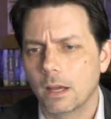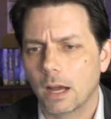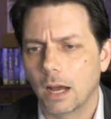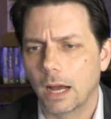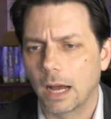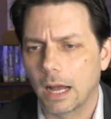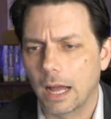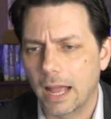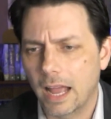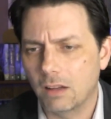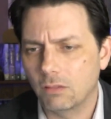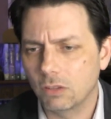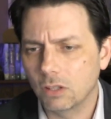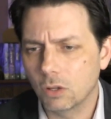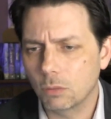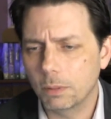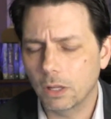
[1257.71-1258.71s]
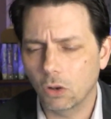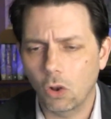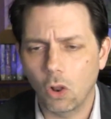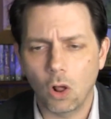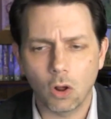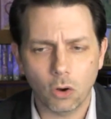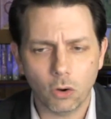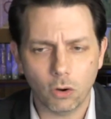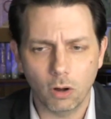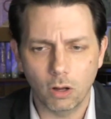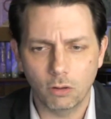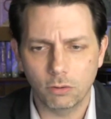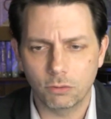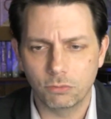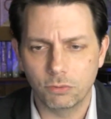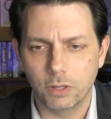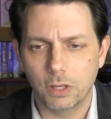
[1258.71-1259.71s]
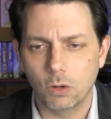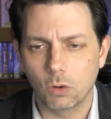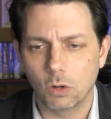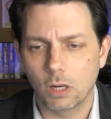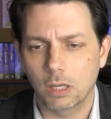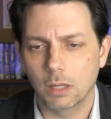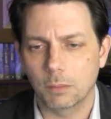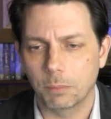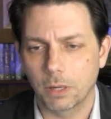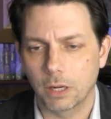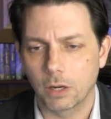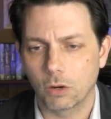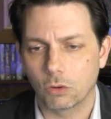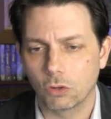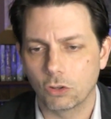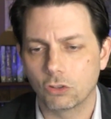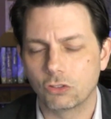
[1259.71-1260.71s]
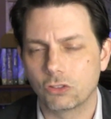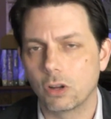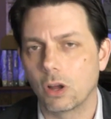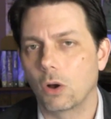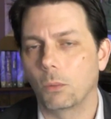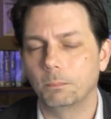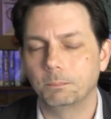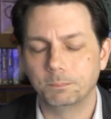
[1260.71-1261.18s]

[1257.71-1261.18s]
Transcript: I have a little bit longer of a video clip here to show.